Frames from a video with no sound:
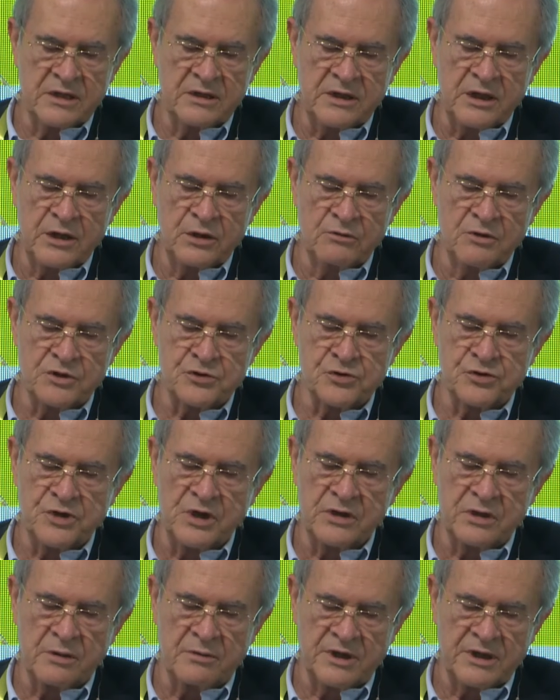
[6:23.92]
that can
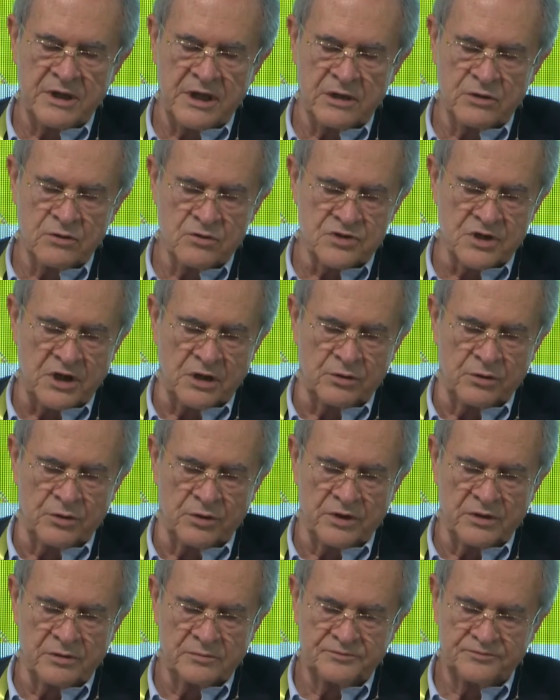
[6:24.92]
increase
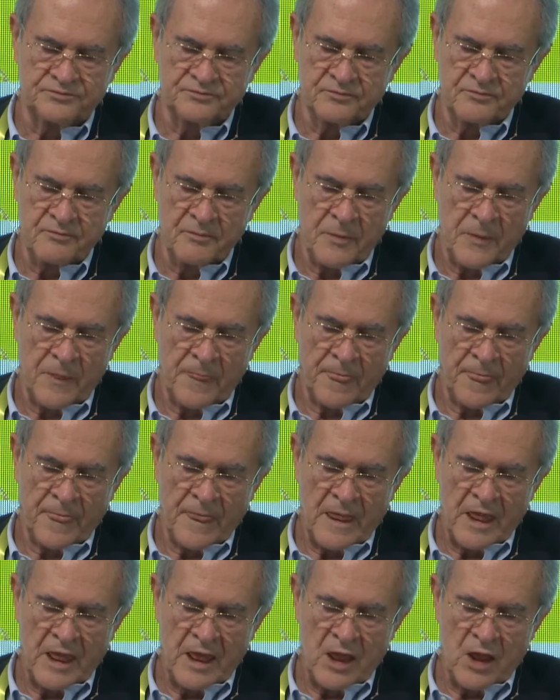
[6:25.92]
productivity and
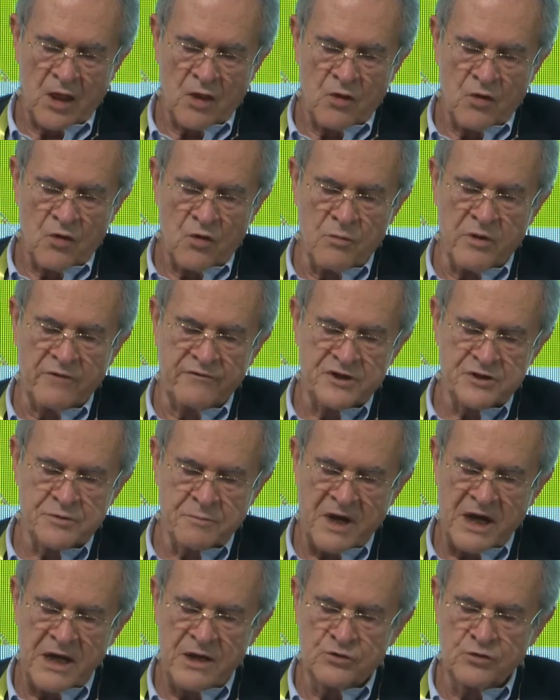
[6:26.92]
keep the
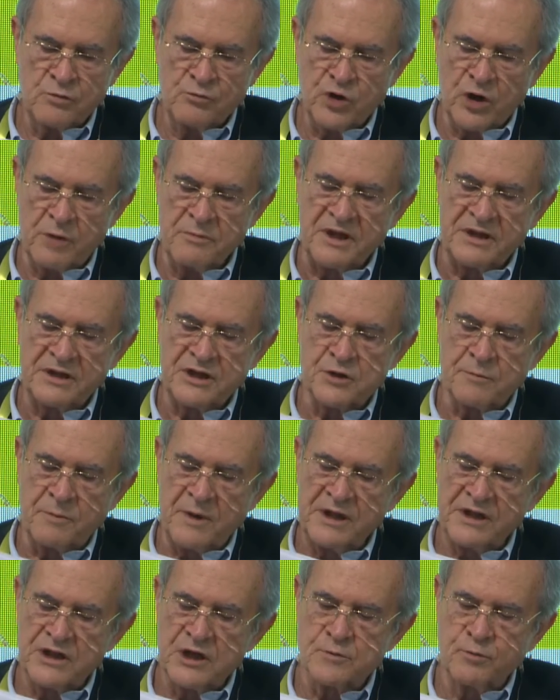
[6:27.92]
sector
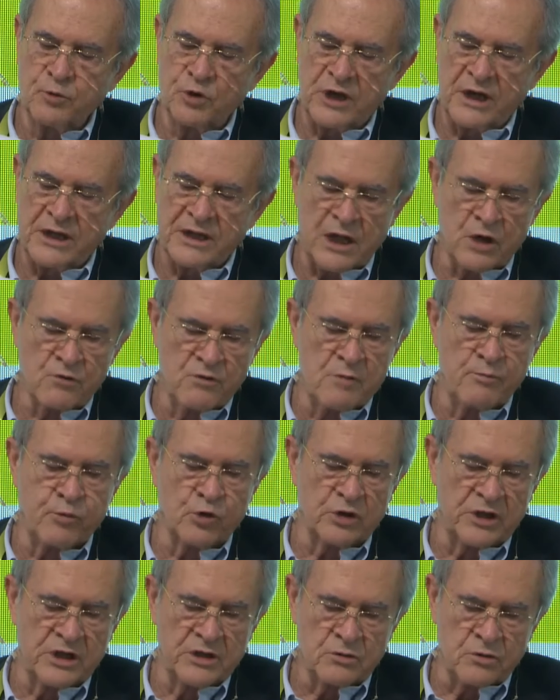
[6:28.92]
sustainable.
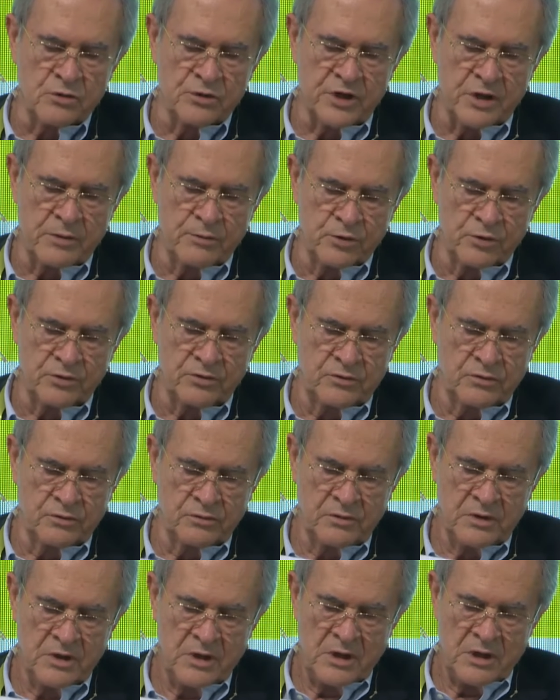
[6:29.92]
Plant
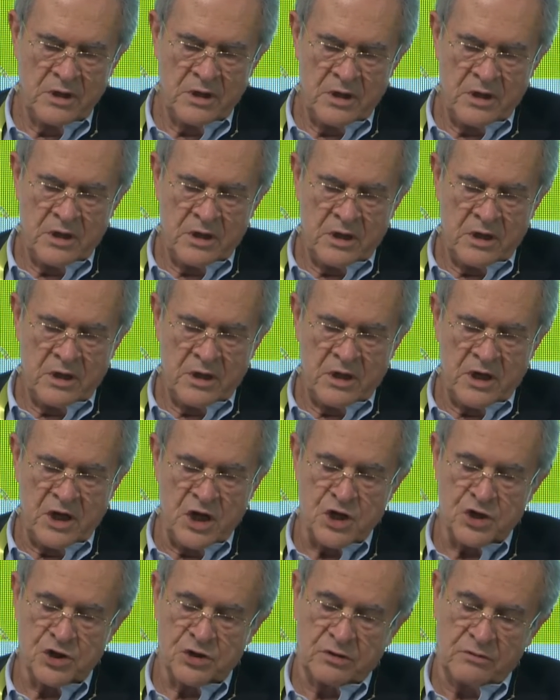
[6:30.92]
enhancement can
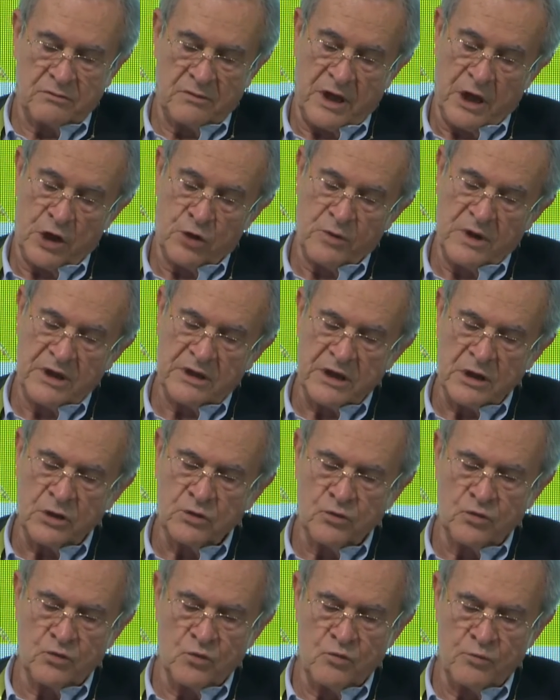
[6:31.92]
be can have a
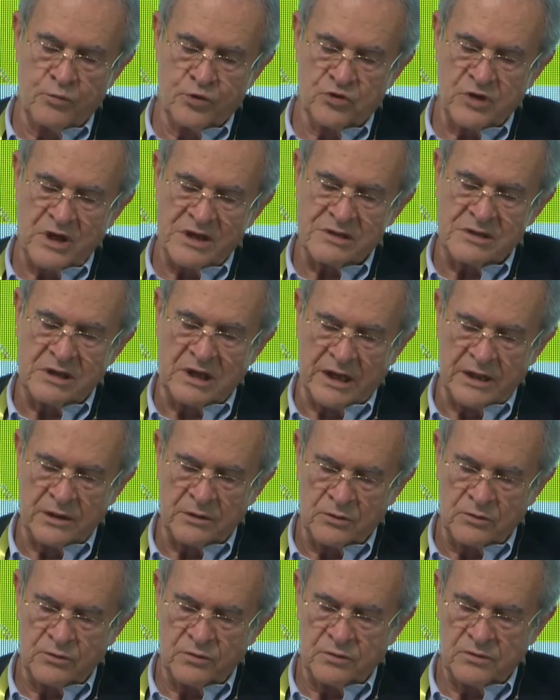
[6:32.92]
major role here.
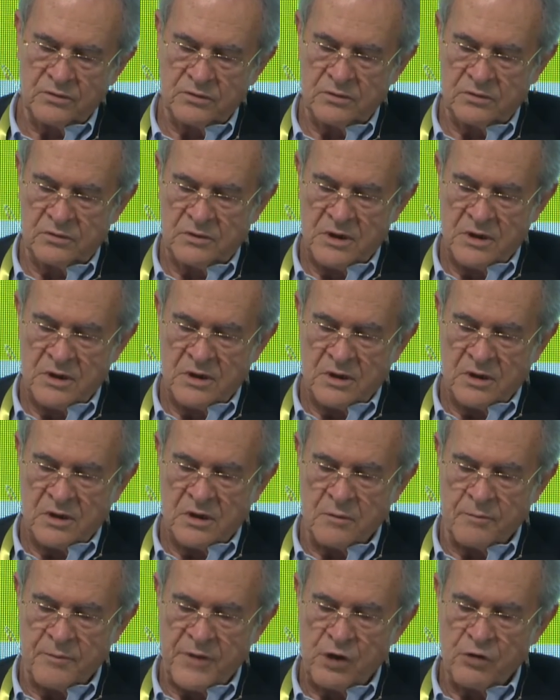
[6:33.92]
This is a
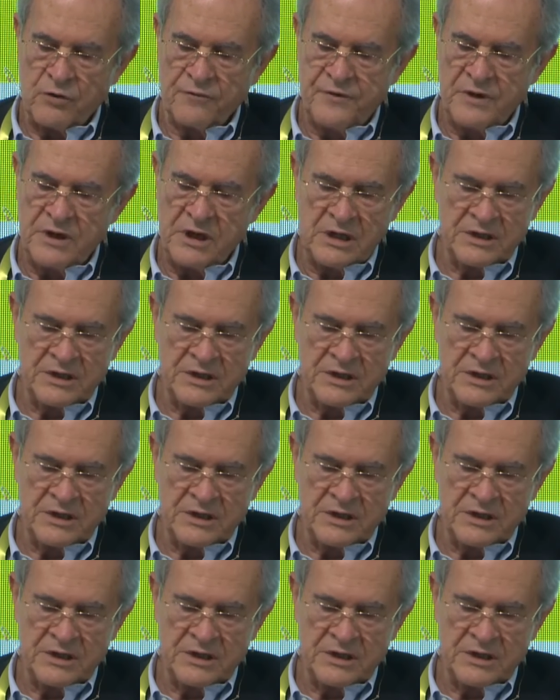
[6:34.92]
slow process,